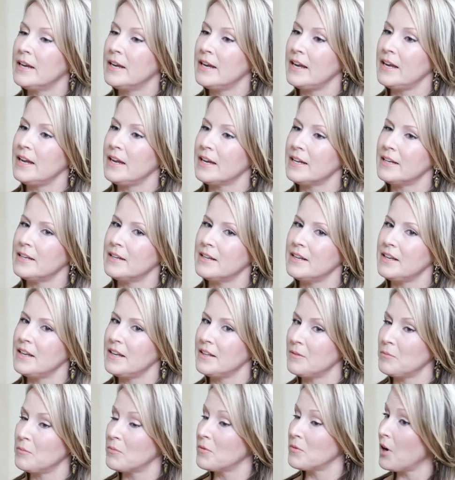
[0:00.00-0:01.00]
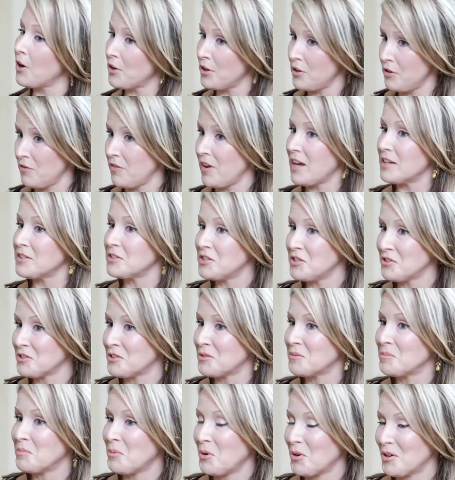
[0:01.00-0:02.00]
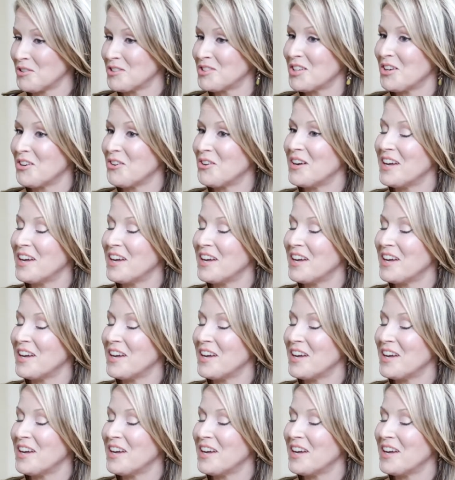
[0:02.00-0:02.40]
and in cardiovascular more so.